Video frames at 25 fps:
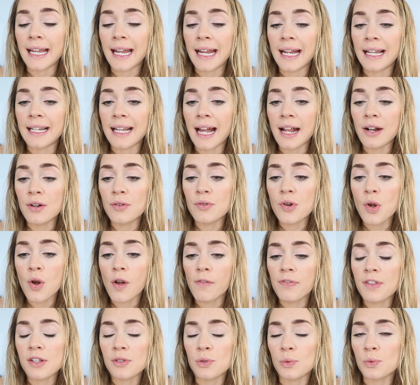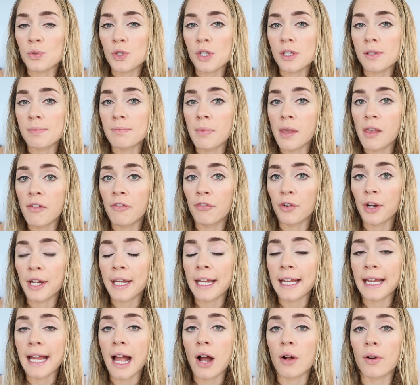and I don't know if this was just me
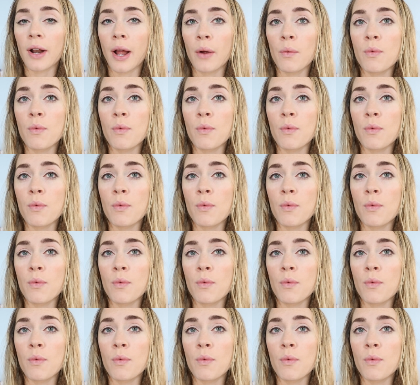freaking out,